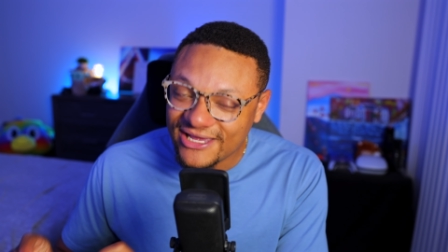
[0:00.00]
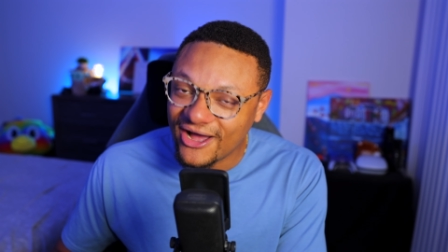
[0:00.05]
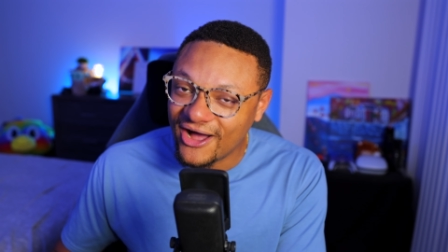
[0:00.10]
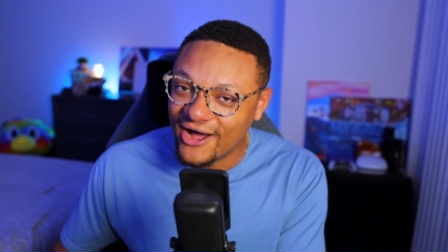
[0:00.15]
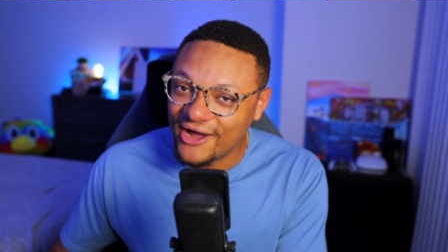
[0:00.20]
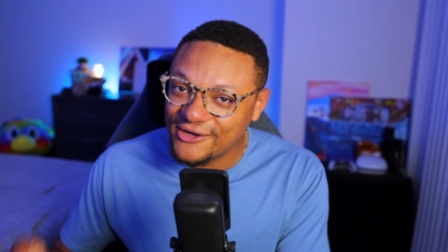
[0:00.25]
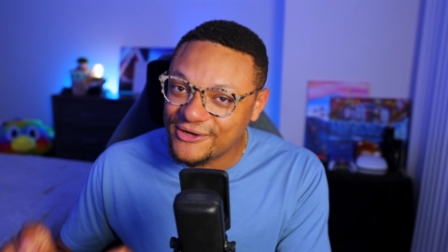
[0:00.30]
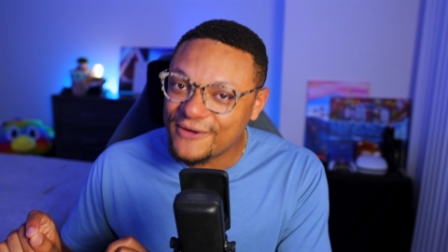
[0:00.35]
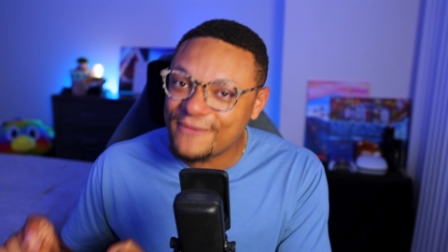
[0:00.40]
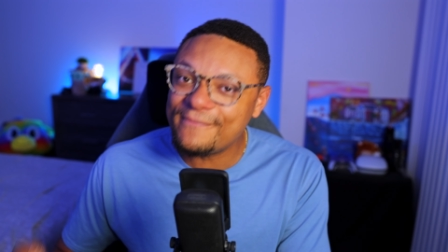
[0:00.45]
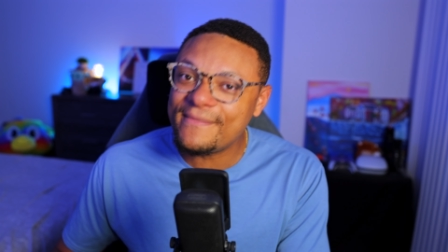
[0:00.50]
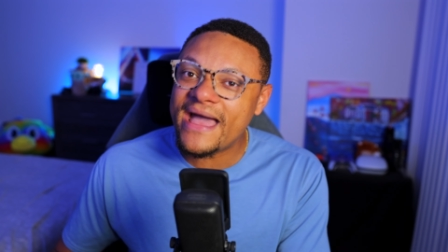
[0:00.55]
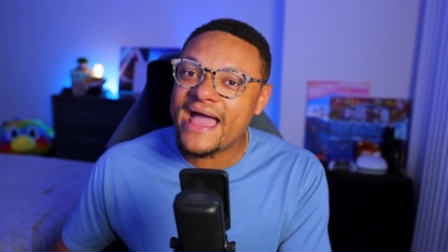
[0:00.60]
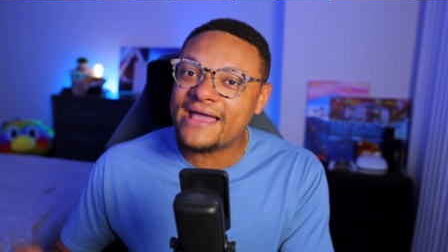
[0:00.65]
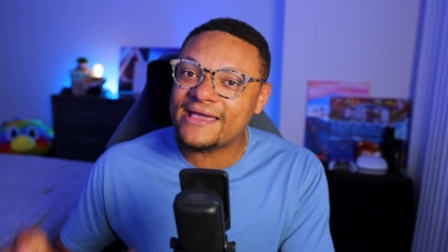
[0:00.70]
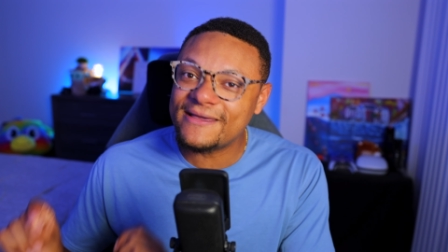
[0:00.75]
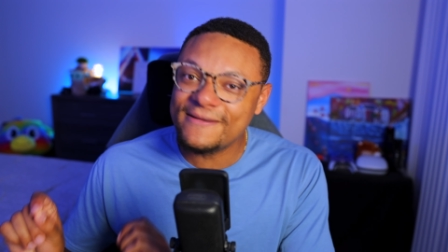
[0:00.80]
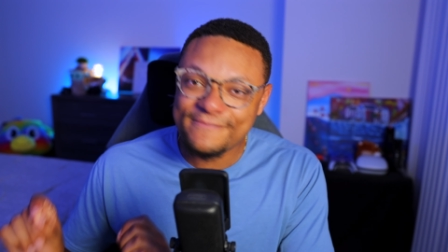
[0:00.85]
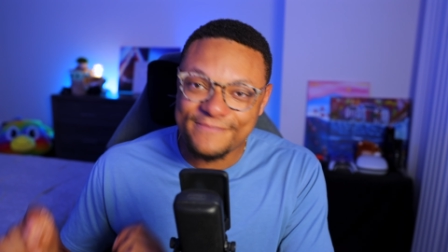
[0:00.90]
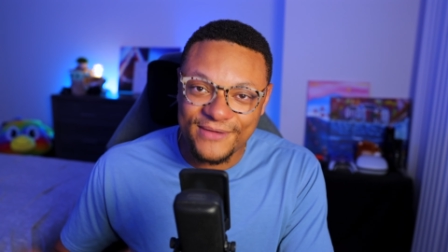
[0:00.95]
on your
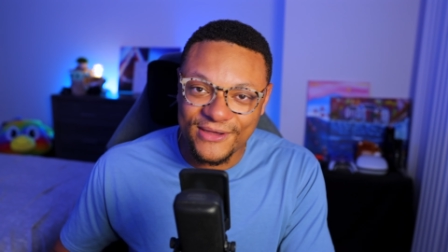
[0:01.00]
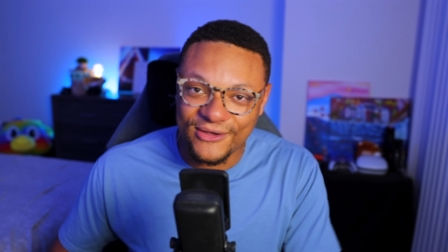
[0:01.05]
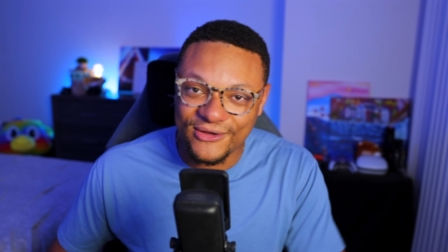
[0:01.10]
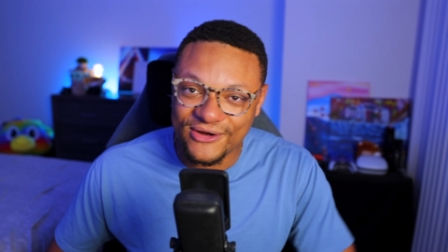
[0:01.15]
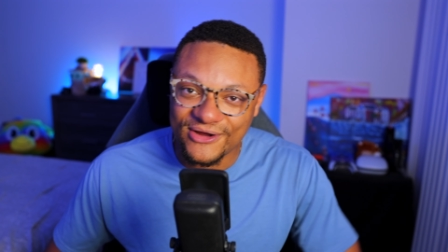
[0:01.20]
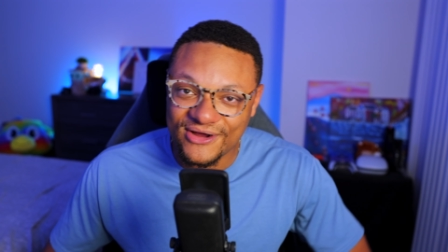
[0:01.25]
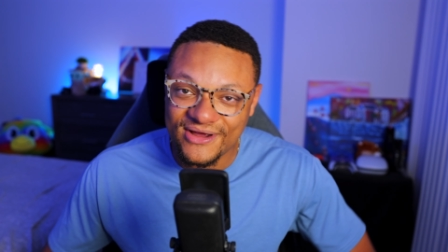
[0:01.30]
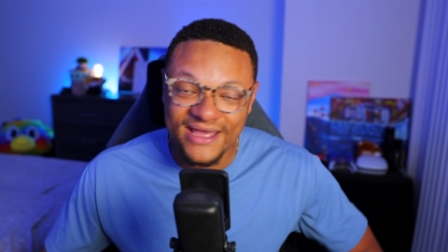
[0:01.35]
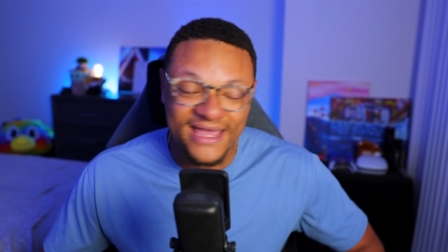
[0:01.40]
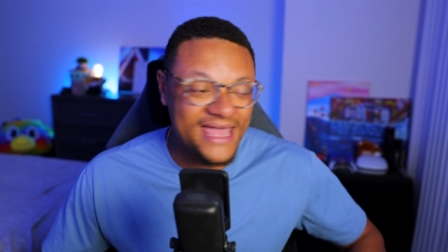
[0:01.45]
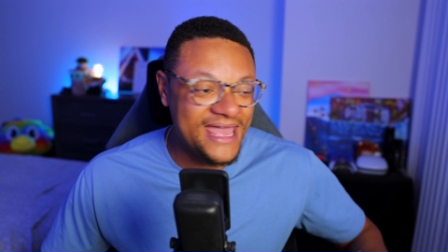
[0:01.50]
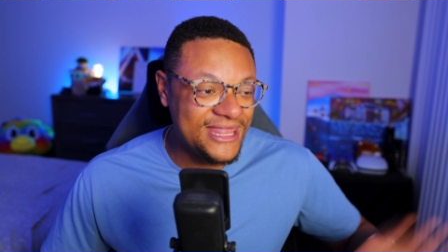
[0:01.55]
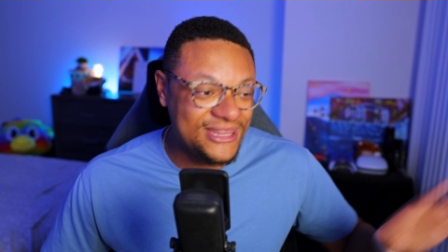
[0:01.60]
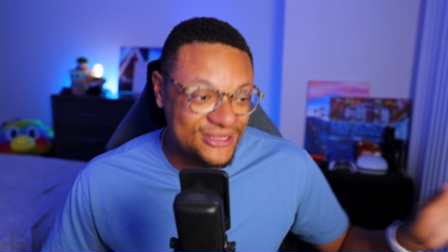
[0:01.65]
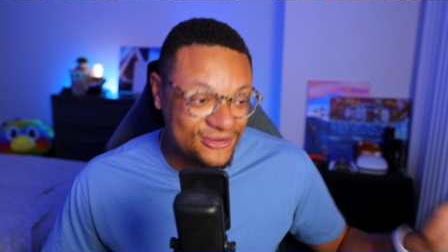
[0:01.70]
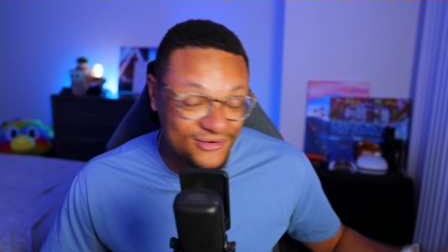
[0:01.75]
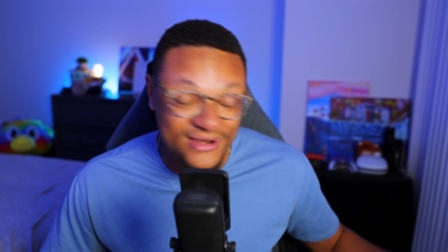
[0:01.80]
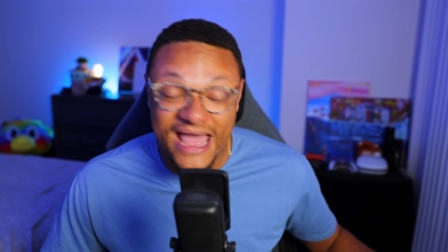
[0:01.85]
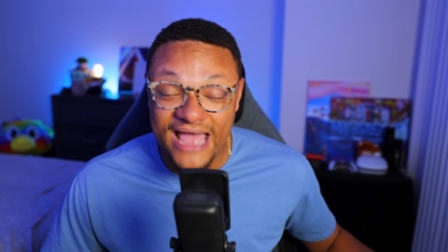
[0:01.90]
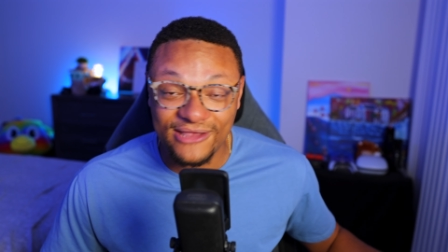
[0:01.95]
Mac computer and
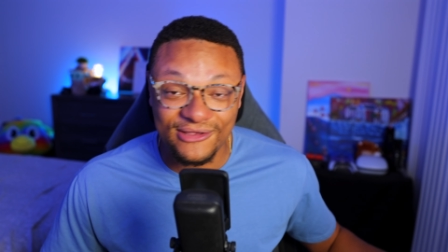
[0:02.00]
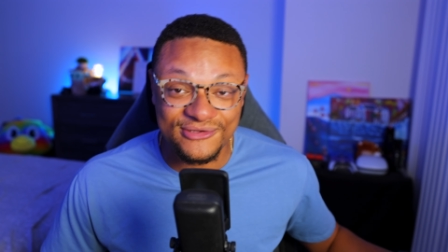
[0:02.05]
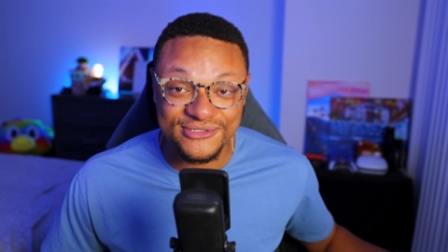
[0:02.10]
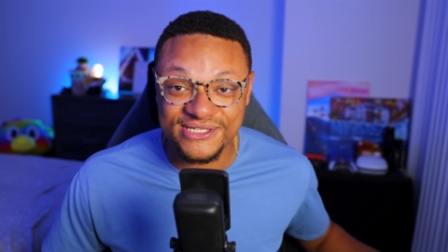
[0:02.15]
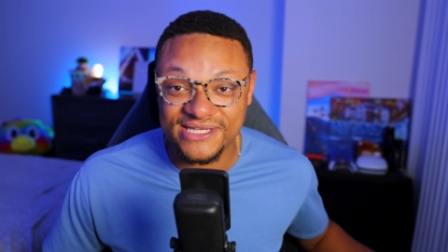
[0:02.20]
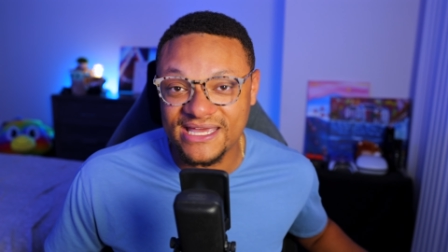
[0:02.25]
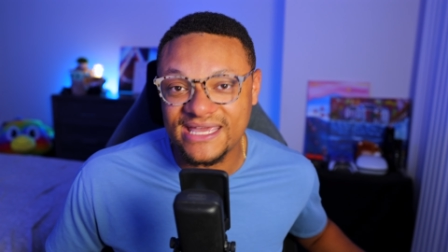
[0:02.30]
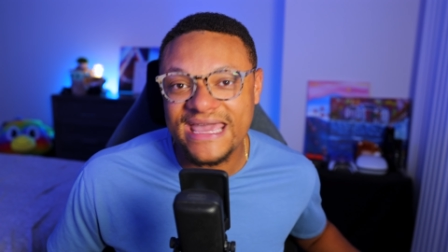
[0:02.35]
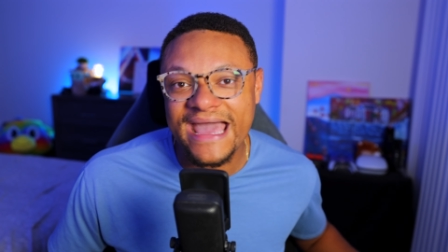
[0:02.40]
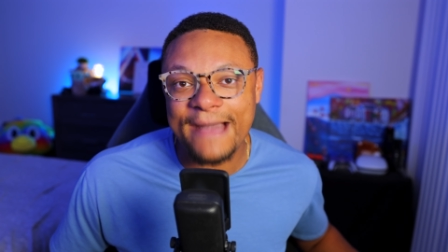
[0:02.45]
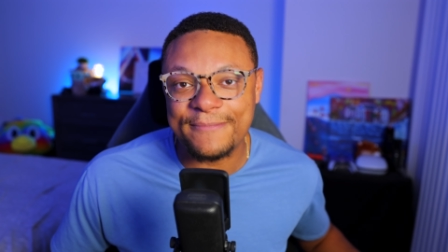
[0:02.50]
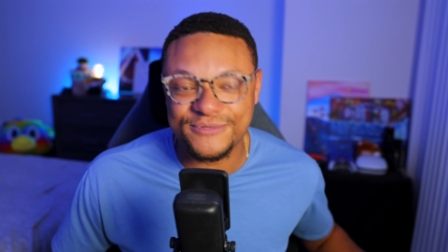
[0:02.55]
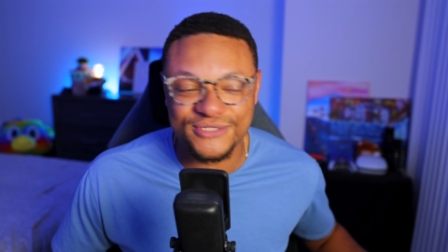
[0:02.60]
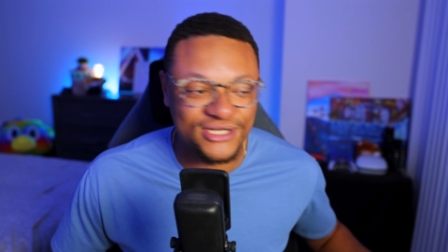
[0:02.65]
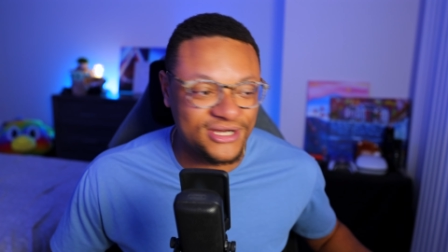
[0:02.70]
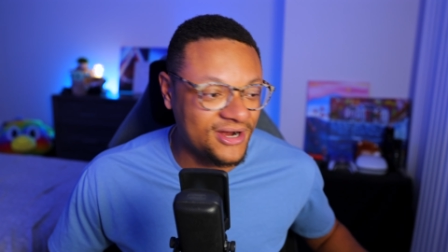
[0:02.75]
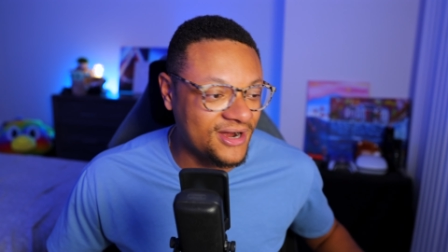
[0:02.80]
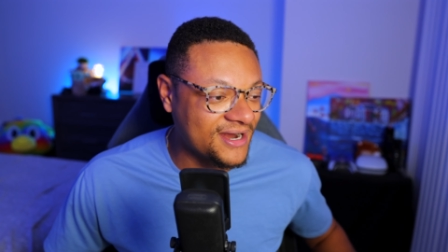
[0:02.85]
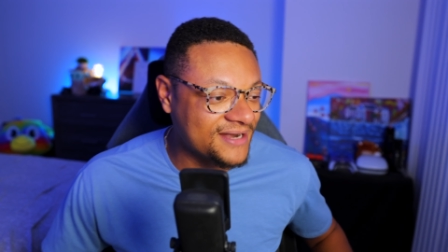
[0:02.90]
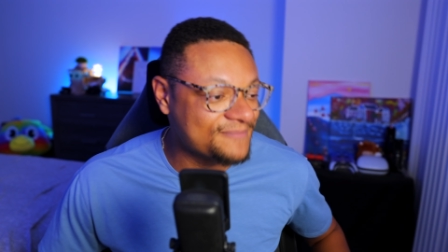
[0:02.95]
you're not using a capture
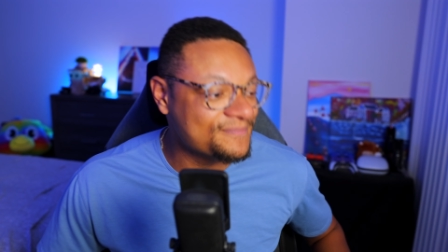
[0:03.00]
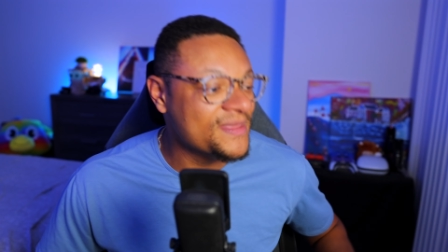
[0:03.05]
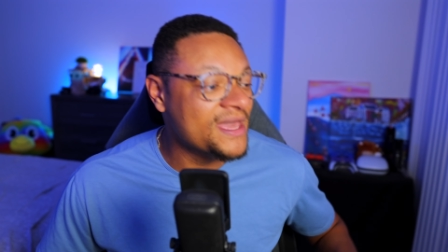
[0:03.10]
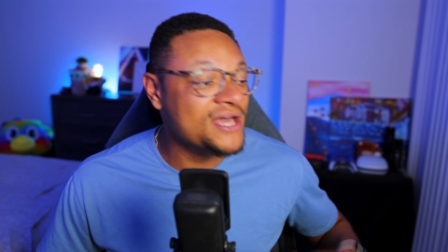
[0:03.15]
card.